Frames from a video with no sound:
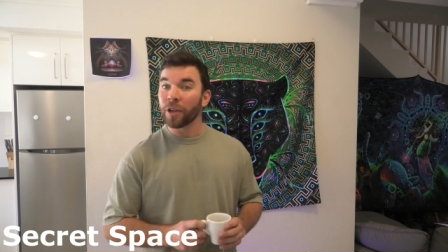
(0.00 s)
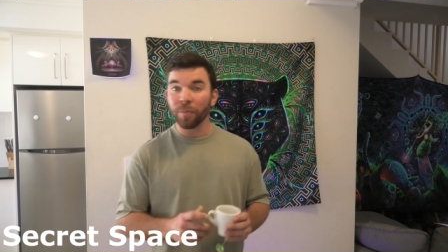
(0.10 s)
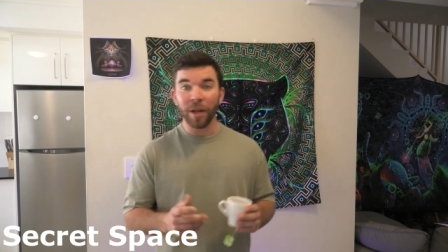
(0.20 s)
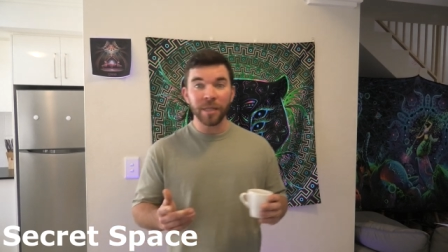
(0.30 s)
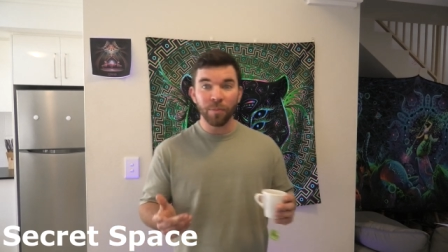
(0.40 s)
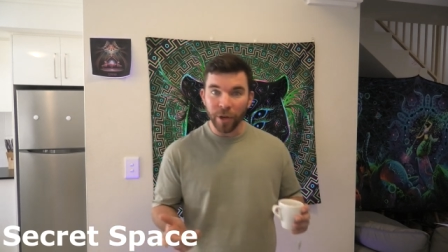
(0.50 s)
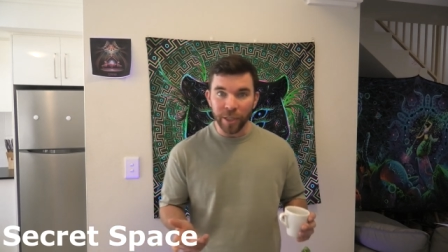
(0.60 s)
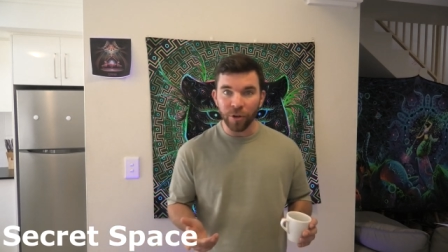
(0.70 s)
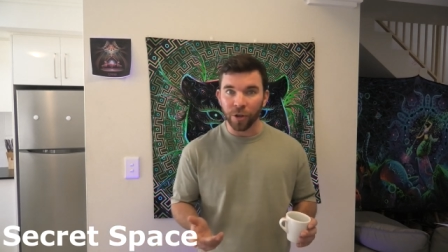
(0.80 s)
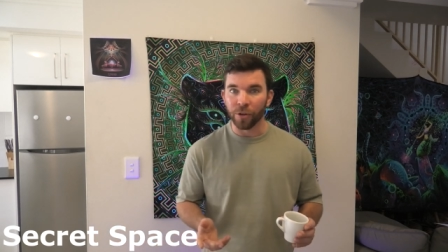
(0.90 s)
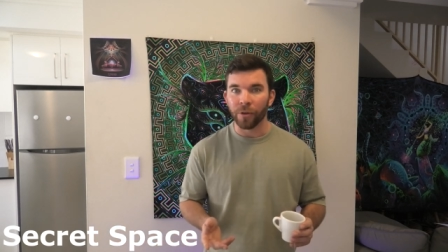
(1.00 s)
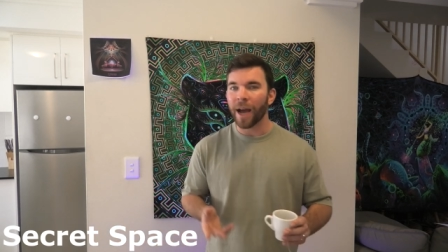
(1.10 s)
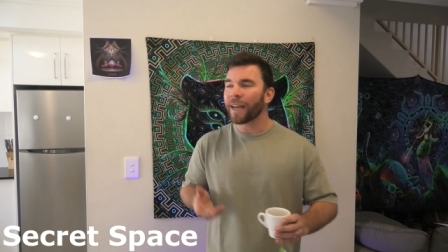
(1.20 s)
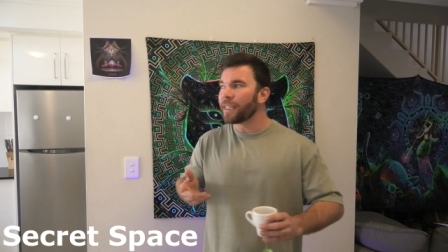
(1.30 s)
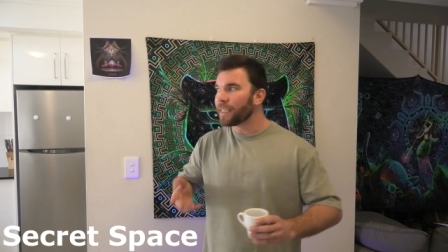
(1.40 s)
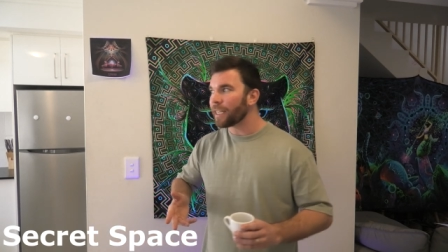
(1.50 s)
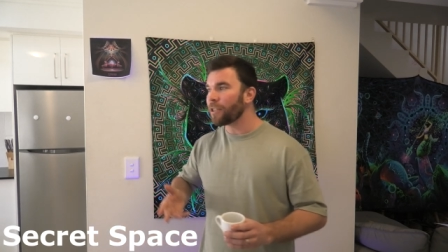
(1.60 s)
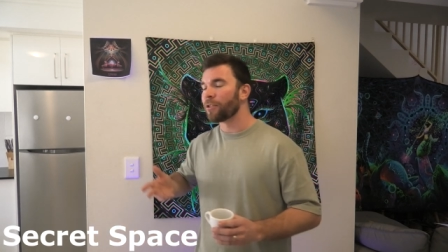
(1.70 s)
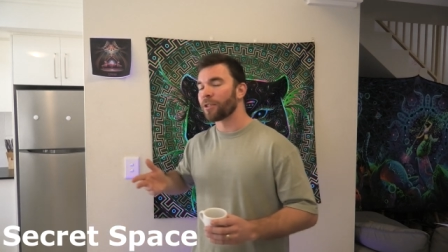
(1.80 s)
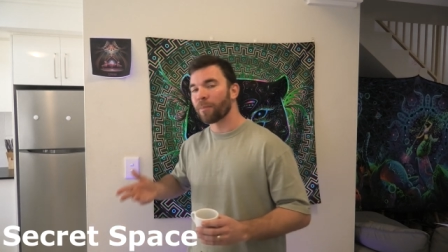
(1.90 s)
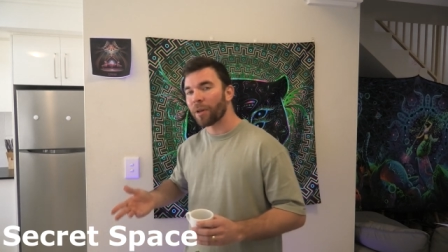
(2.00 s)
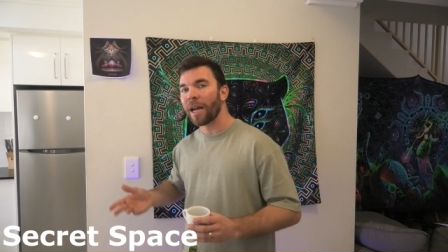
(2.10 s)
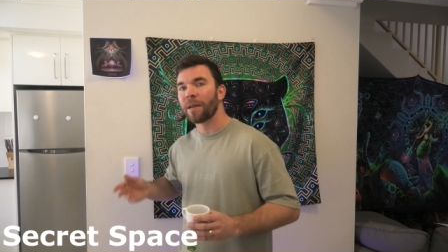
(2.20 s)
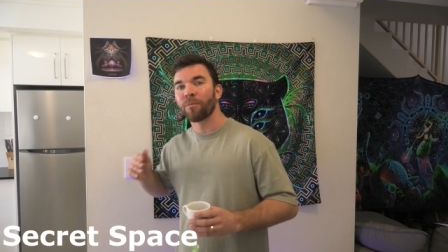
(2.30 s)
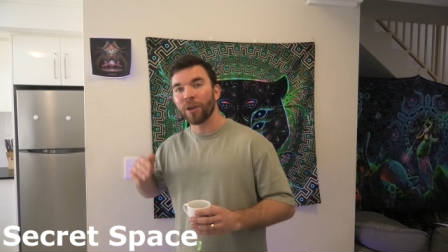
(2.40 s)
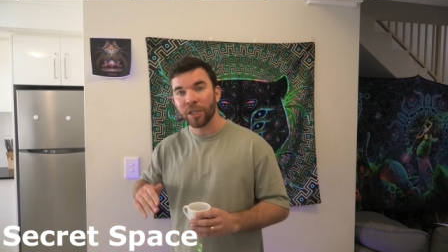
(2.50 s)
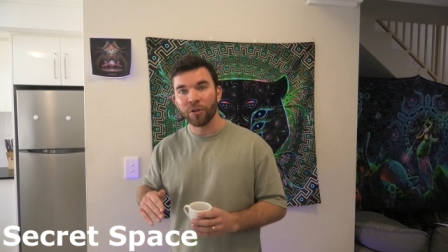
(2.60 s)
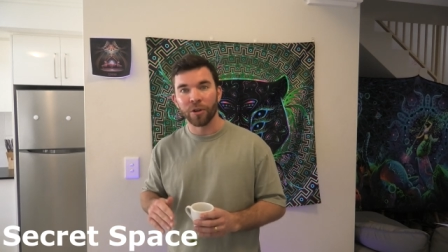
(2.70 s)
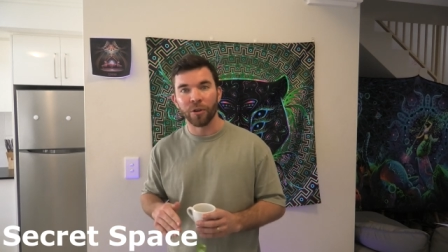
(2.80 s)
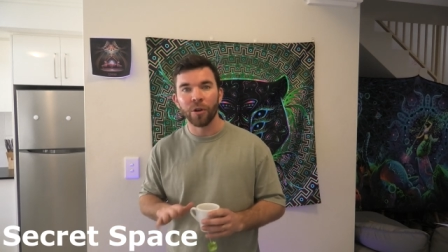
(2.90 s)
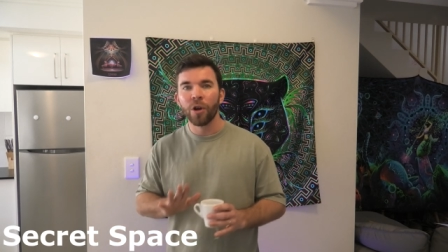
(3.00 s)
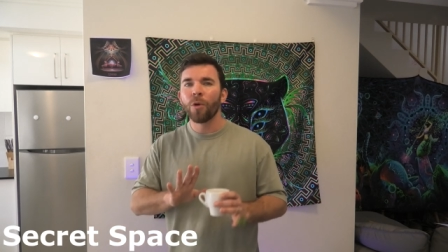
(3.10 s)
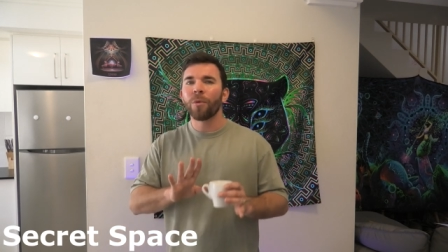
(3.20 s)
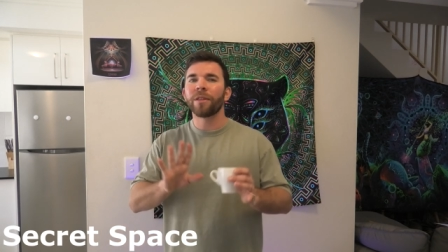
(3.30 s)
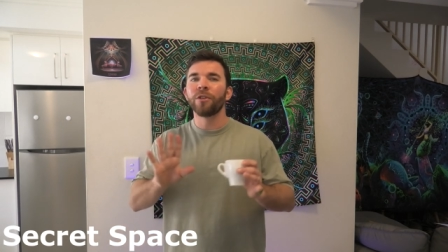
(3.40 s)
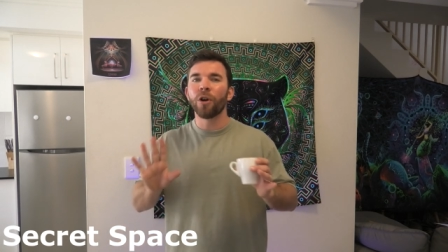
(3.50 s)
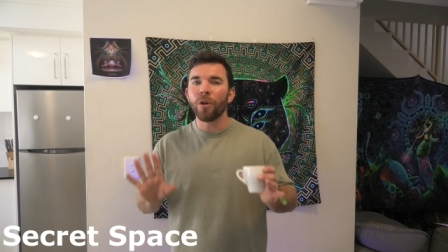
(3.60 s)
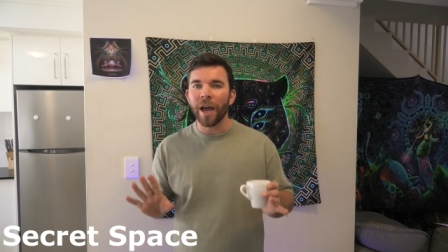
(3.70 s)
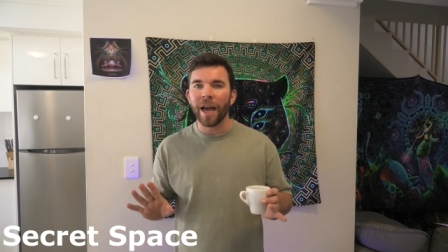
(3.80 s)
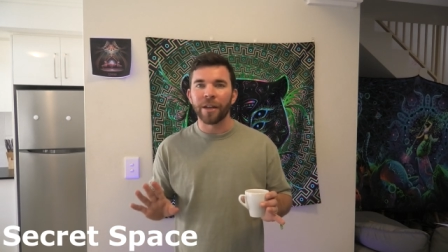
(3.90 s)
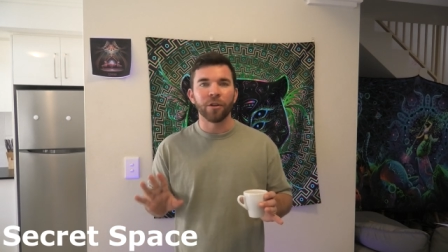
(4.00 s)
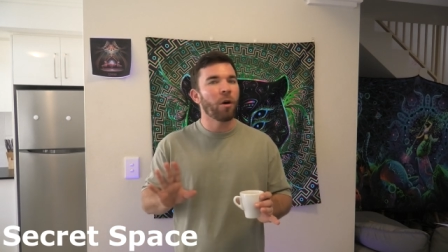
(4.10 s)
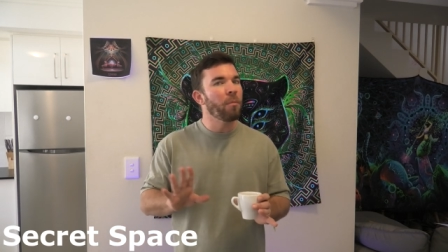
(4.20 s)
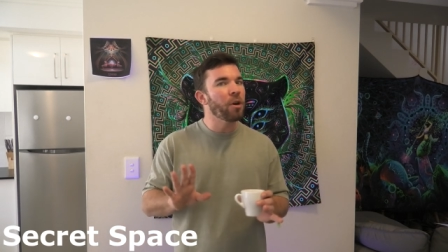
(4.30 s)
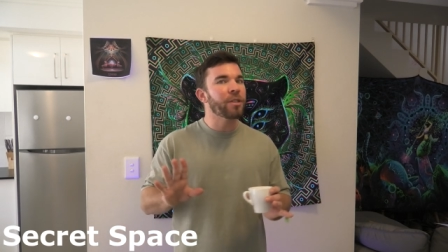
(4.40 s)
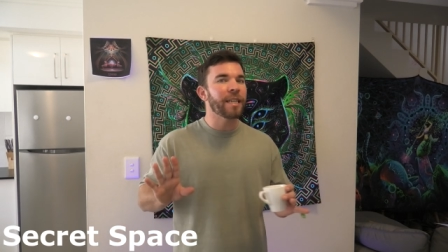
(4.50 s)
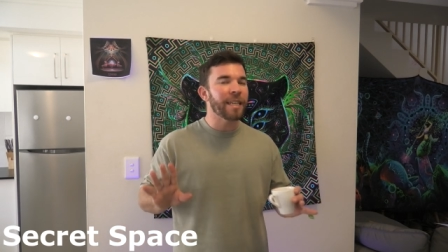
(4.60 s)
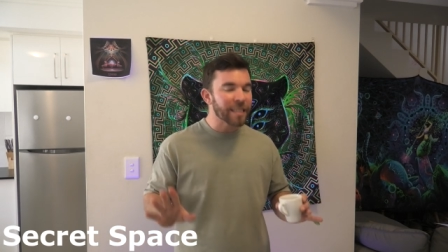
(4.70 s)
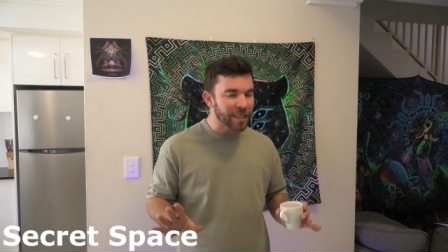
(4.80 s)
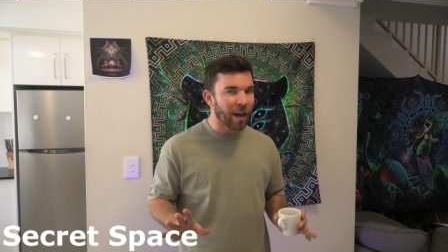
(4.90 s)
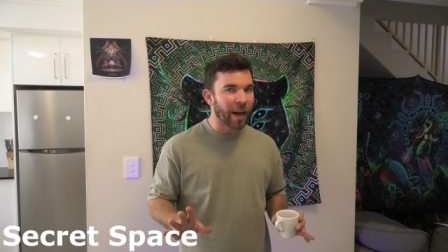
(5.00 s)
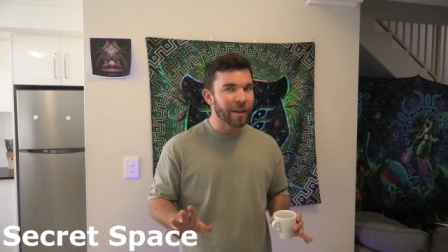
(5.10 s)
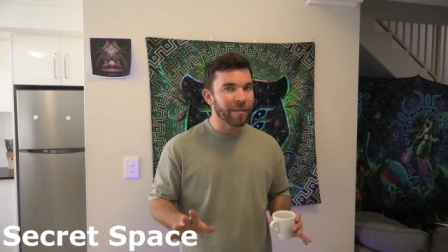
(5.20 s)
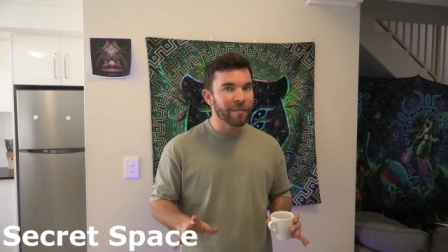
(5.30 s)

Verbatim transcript: that applies pressure on you and continues applying pressure on you with no end or mercy in sight.